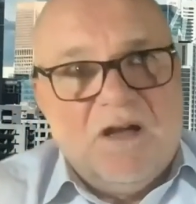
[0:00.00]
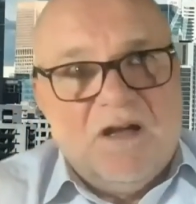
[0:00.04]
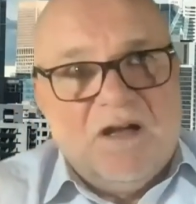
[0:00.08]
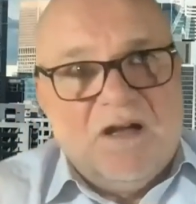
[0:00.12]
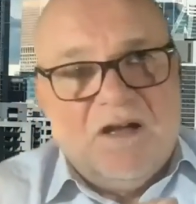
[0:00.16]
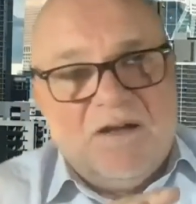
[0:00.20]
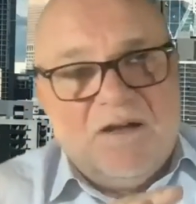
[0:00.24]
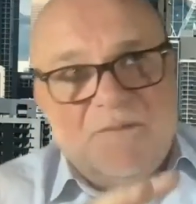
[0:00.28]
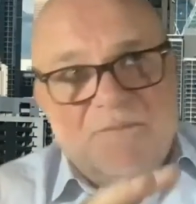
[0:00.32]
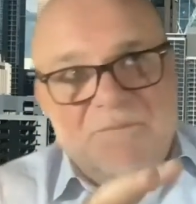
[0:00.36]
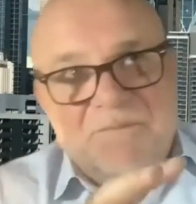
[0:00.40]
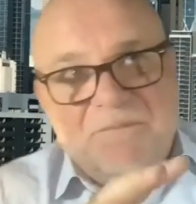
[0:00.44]

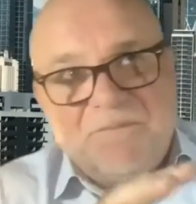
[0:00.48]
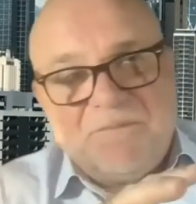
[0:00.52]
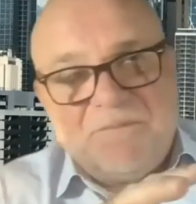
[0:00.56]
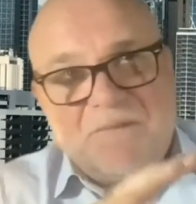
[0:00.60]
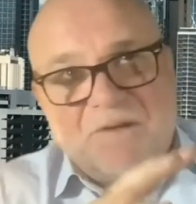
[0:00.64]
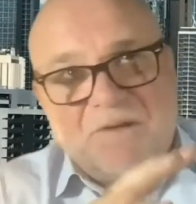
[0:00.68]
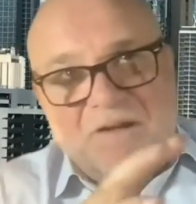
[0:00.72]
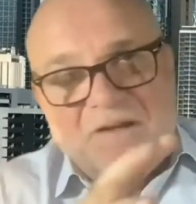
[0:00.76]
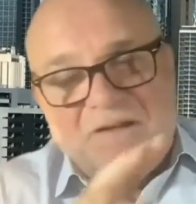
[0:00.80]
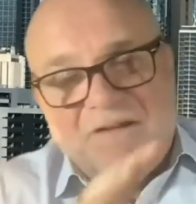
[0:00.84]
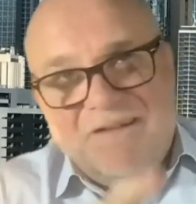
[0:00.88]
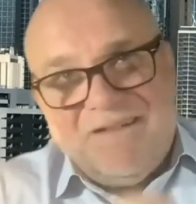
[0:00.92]

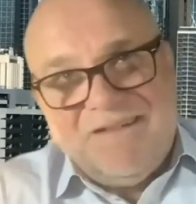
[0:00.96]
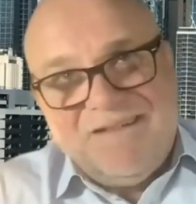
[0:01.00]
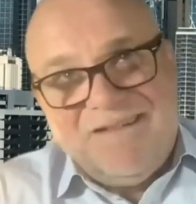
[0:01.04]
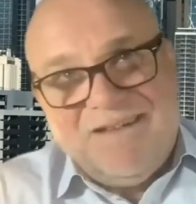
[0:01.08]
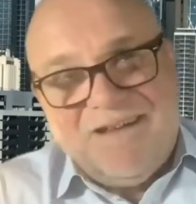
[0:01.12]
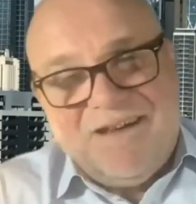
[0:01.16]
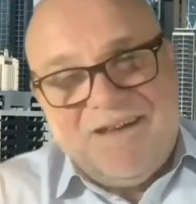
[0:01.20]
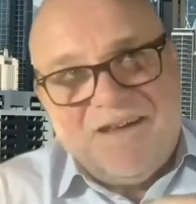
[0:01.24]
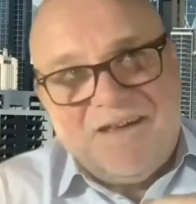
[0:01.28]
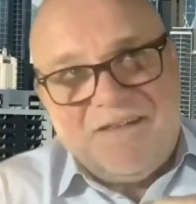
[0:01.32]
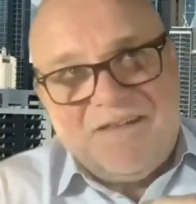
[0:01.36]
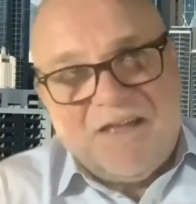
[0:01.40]

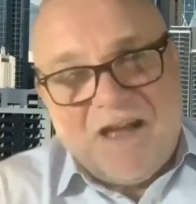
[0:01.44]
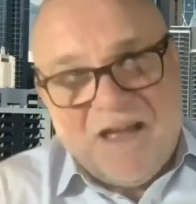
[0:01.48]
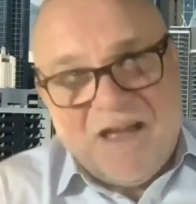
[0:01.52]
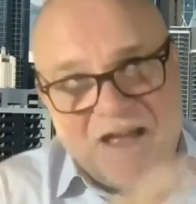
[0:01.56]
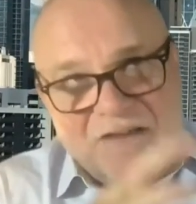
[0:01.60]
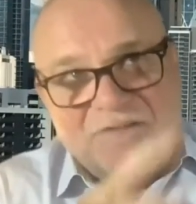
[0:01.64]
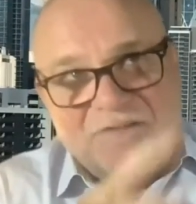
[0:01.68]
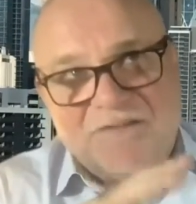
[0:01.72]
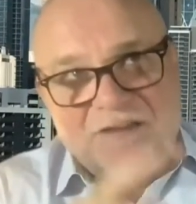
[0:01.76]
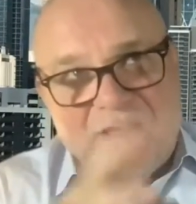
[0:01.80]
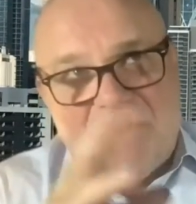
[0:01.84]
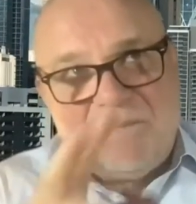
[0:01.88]
I
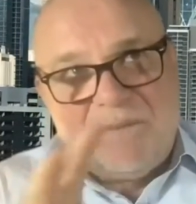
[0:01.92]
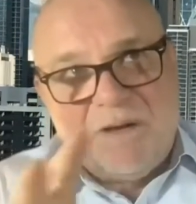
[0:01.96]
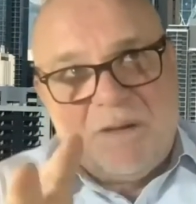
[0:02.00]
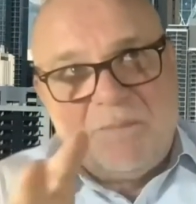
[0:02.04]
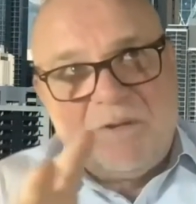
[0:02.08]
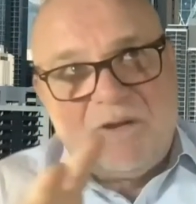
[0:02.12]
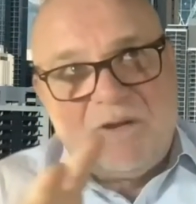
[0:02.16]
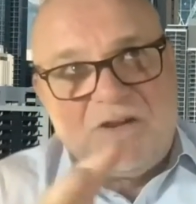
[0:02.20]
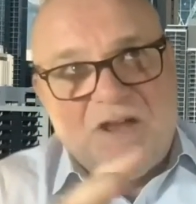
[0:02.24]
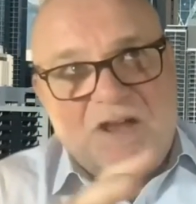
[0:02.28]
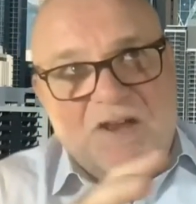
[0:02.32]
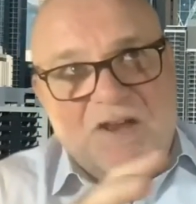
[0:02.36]
have some
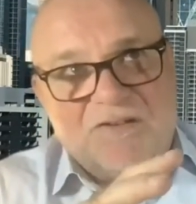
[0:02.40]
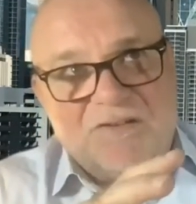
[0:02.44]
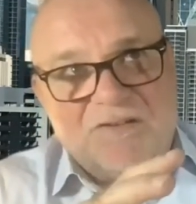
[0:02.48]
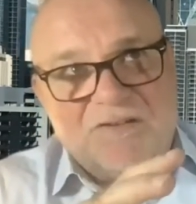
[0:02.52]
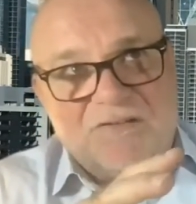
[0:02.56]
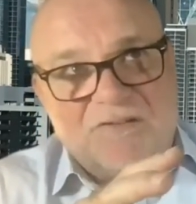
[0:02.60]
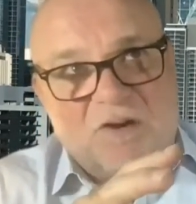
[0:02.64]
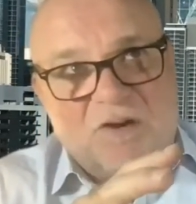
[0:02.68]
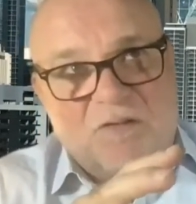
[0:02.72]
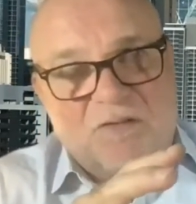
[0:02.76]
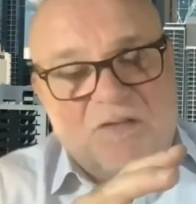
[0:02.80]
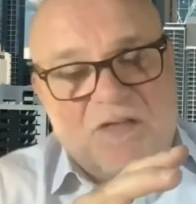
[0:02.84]

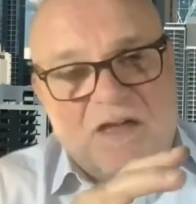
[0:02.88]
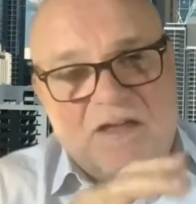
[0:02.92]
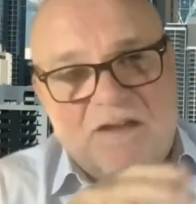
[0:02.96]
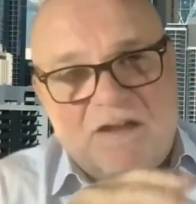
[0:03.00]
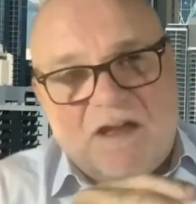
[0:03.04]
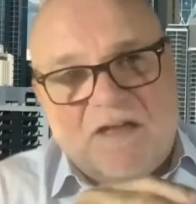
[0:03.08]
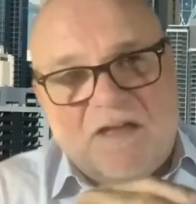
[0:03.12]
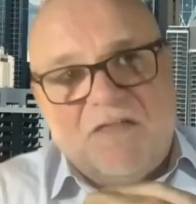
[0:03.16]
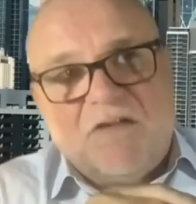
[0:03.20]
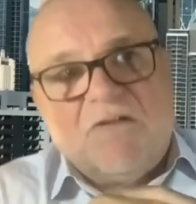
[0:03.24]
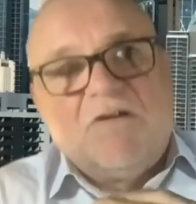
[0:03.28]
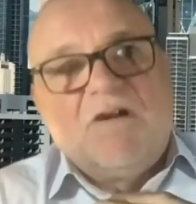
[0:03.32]
publications on that,
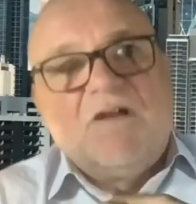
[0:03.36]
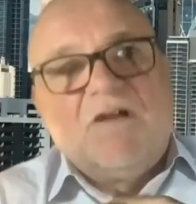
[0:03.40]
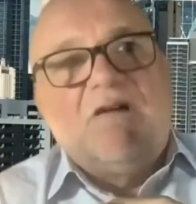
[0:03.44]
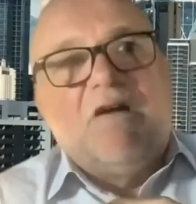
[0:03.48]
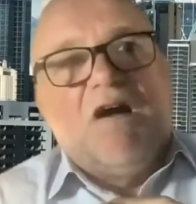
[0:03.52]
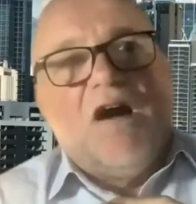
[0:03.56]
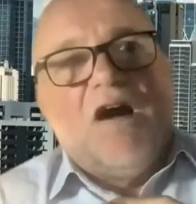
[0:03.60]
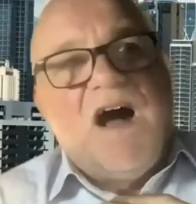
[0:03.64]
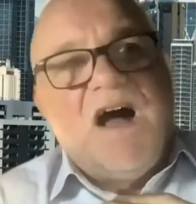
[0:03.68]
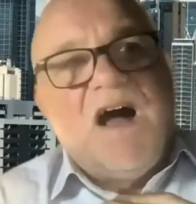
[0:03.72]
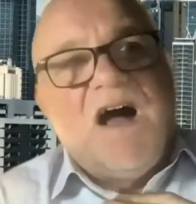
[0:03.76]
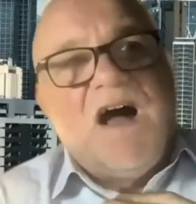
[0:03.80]
and there are
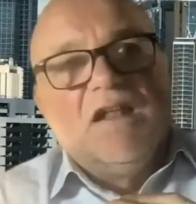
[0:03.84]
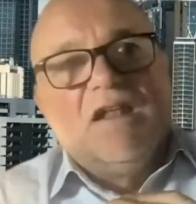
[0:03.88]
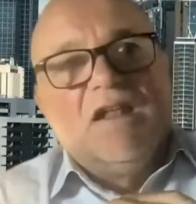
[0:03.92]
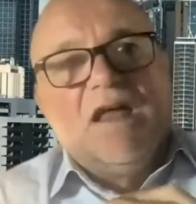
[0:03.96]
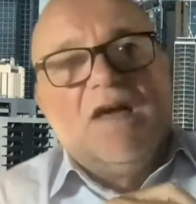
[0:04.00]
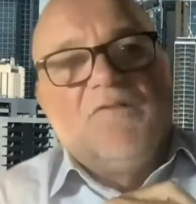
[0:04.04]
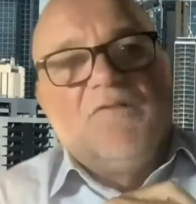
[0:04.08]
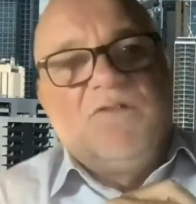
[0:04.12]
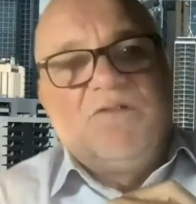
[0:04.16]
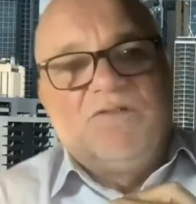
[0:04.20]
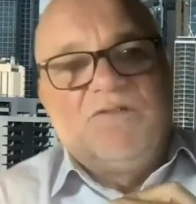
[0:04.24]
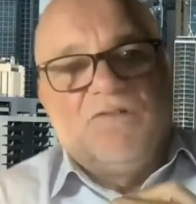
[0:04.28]
higher
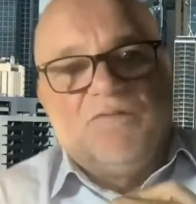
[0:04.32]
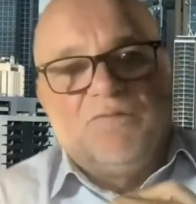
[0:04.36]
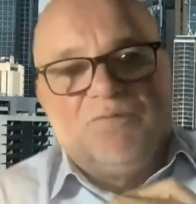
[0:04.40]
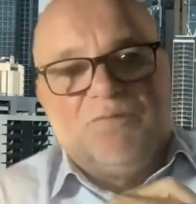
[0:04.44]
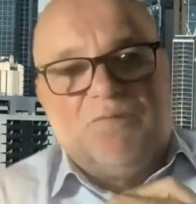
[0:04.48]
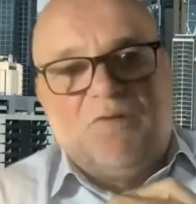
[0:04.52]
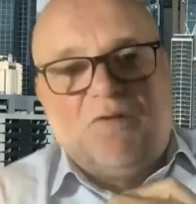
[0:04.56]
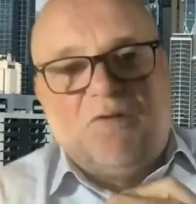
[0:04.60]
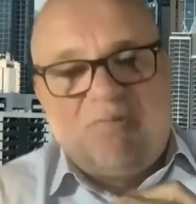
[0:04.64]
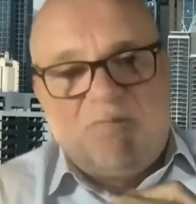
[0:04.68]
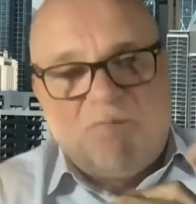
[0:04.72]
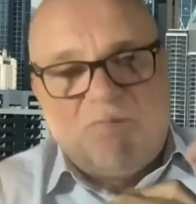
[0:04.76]
levels
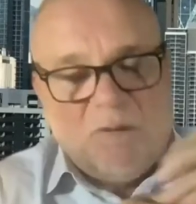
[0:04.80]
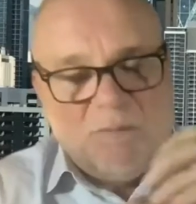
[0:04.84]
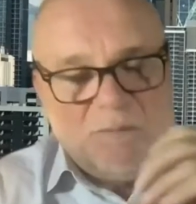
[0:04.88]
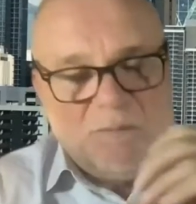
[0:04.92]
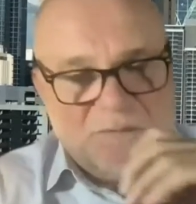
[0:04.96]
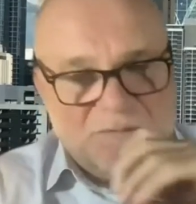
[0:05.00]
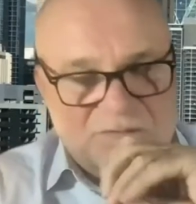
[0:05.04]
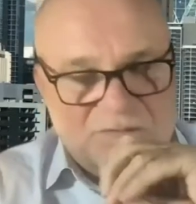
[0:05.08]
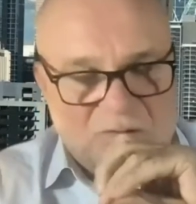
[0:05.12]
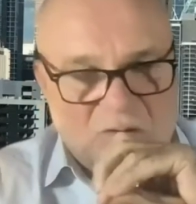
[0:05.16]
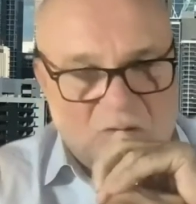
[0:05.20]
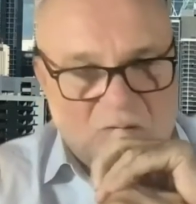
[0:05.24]
of
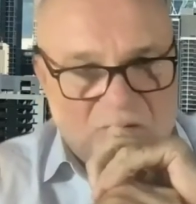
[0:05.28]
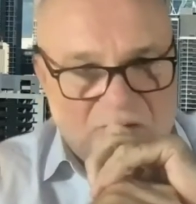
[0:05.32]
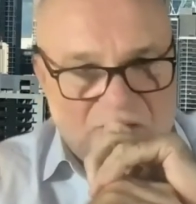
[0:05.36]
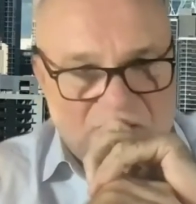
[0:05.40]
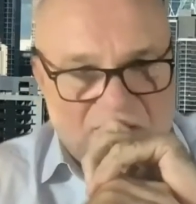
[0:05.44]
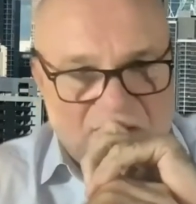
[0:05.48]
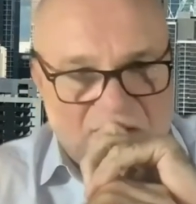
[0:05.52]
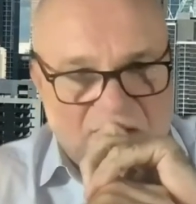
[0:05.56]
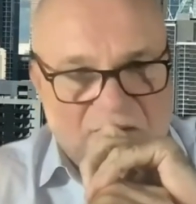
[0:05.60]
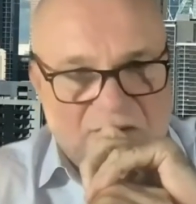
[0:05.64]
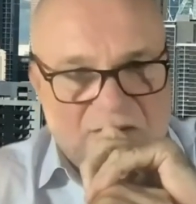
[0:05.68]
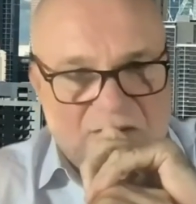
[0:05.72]
problem solving
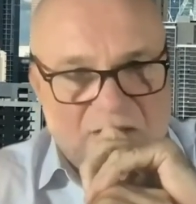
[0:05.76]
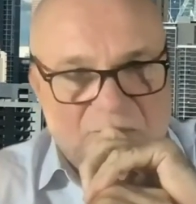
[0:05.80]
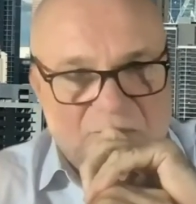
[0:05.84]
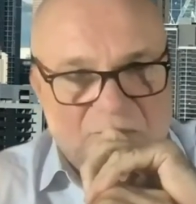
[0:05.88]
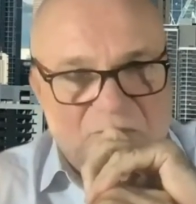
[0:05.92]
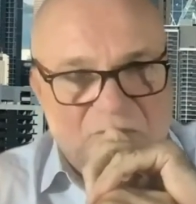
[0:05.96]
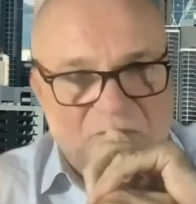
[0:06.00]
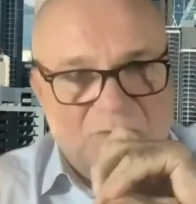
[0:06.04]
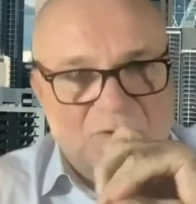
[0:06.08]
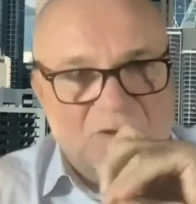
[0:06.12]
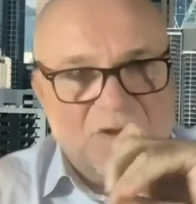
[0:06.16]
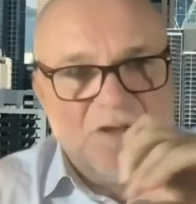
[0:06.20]
that I'll come
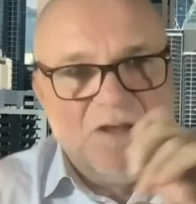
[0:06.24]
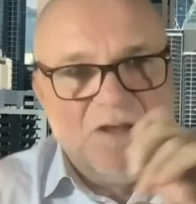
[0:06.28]
to.